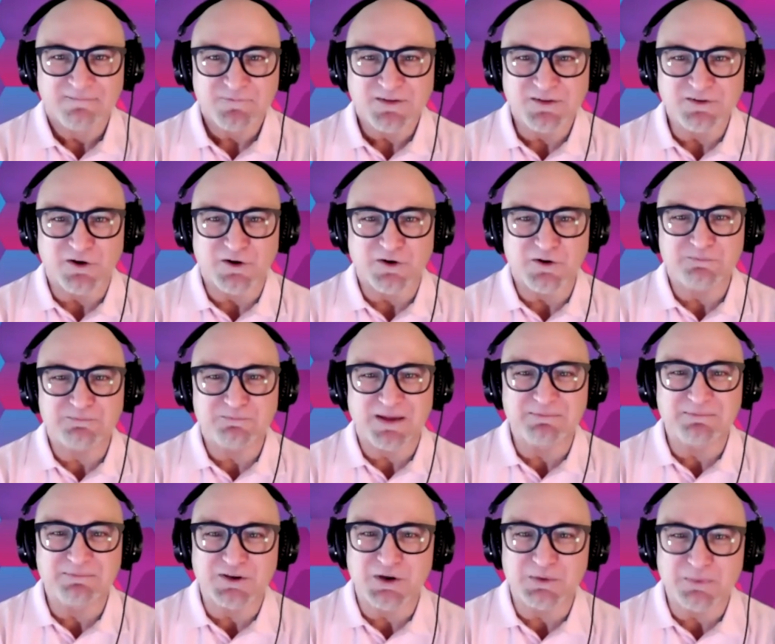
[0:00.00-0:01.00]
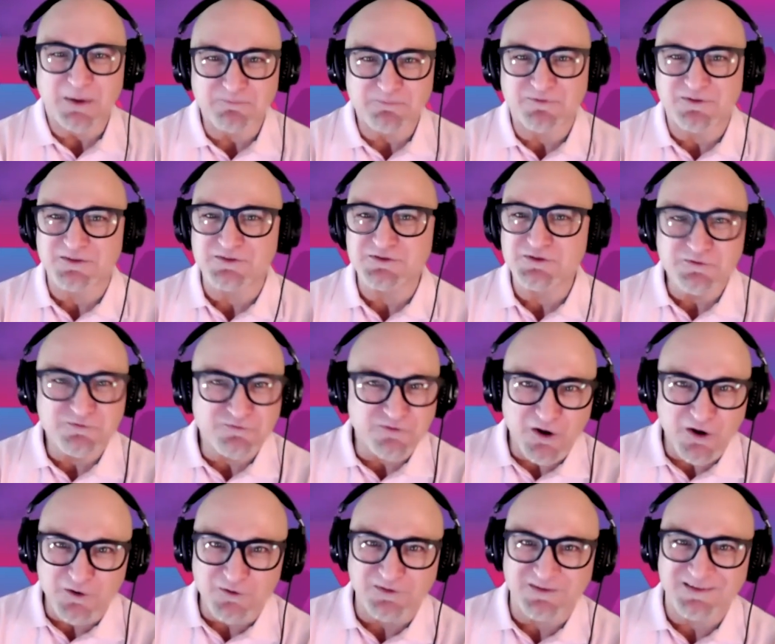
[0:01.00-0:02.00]
You know, people queue up for the new
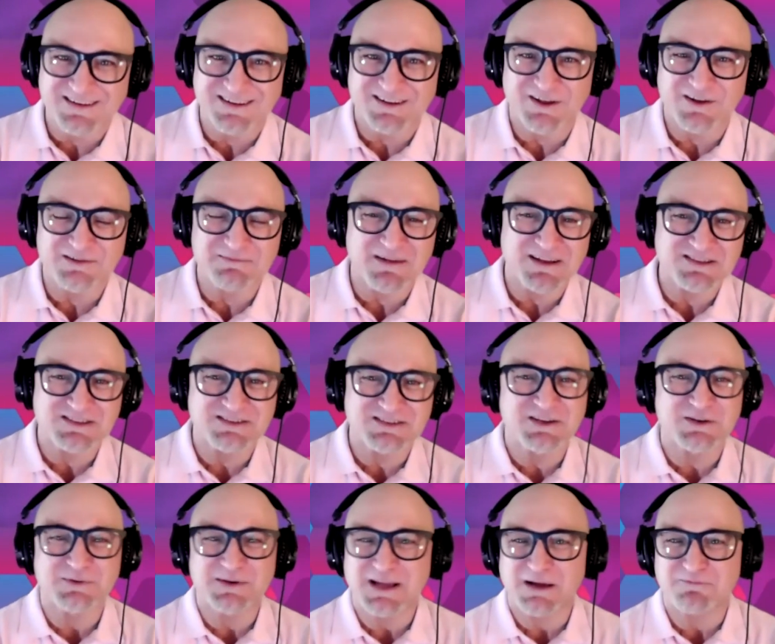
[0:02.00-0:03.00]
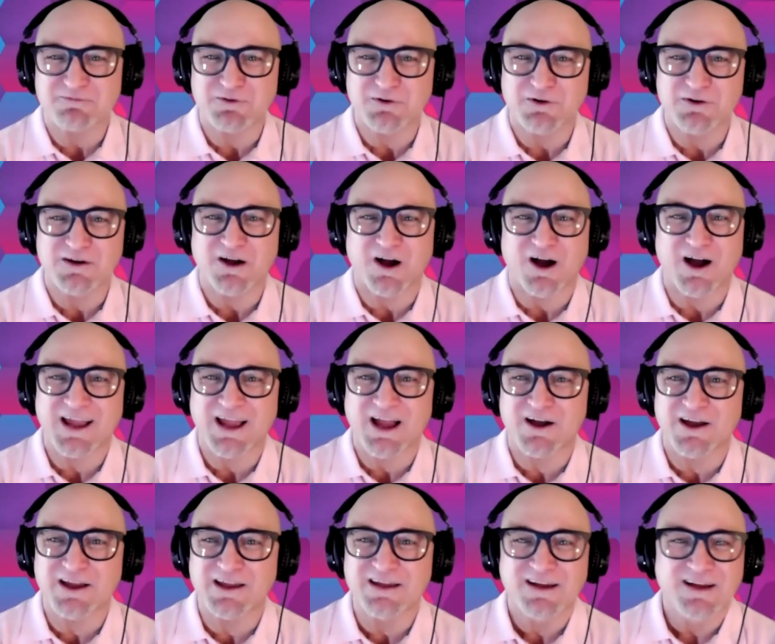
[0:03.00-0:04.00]
phones. Everyone imagine queuing up for an
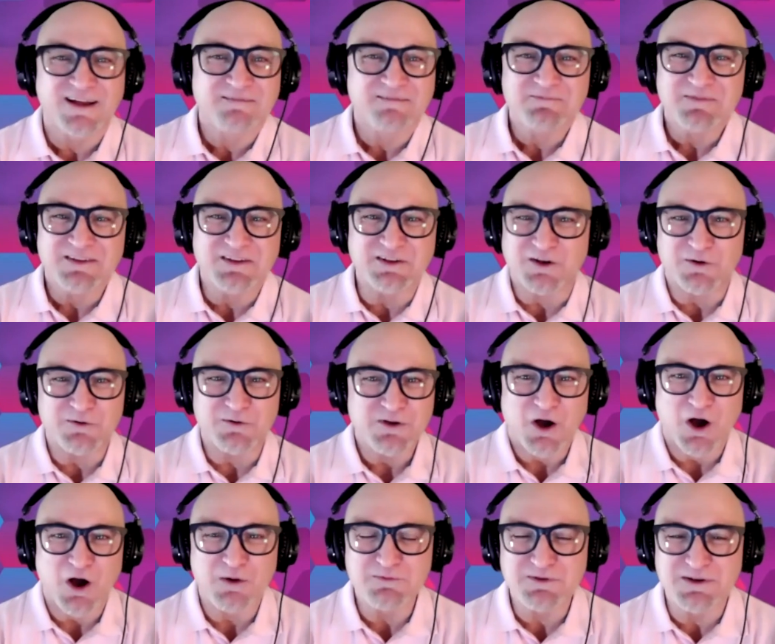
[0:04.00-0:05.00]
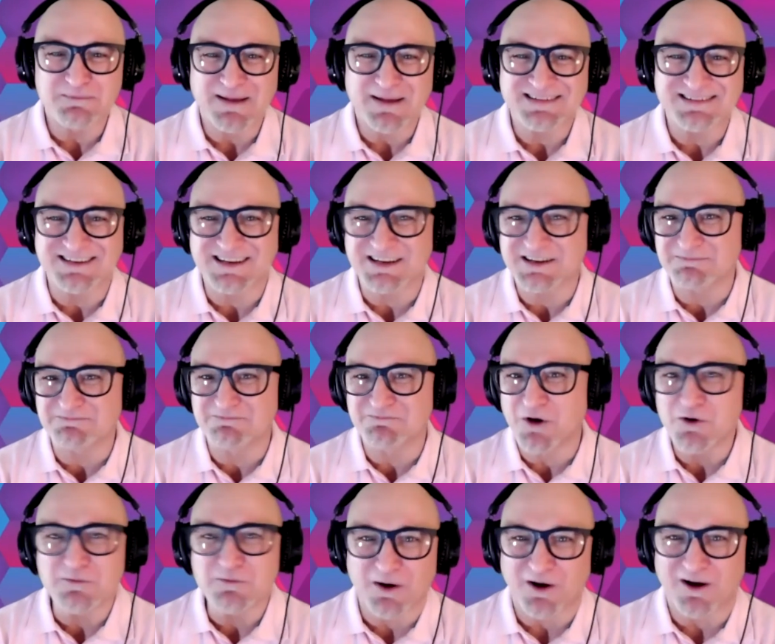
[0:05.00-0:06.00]
AI, you know, home domestic
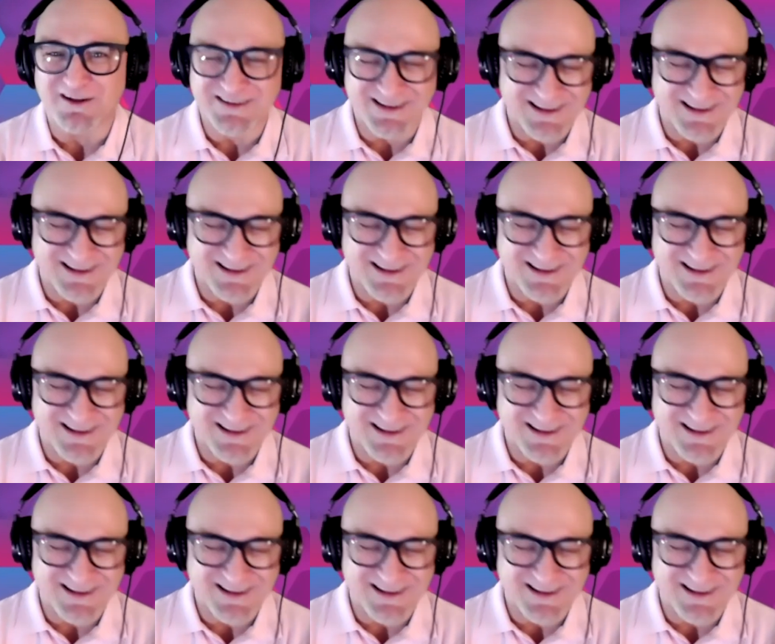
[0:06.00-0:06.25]
robot.